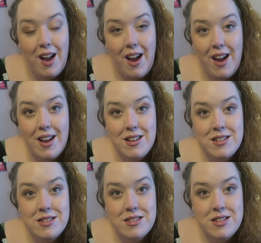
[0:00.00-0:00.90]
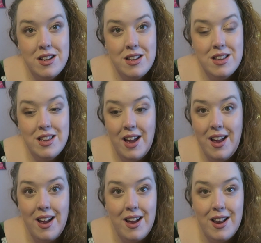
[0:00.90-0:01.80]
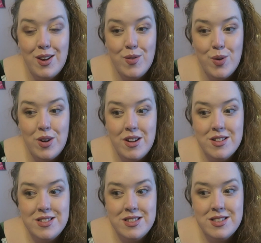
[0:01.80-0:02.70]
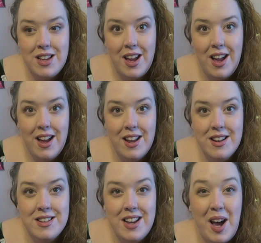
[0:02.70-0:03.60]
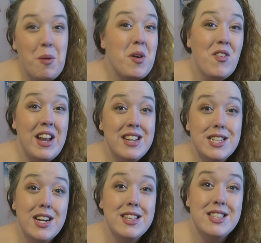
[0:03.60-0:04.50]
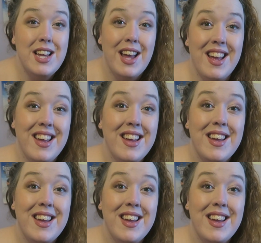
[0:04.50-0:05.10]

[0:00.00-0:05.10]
and yeah, I love you all lots and happy Valentine's Day.